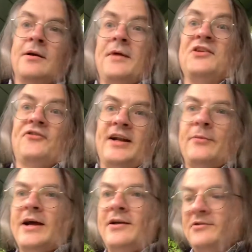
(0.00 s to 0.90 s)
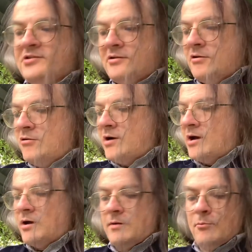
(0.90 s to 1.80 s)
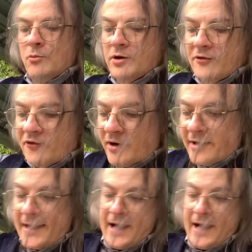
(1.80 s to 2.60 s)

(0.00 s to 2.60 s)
That's fairly weight to mollify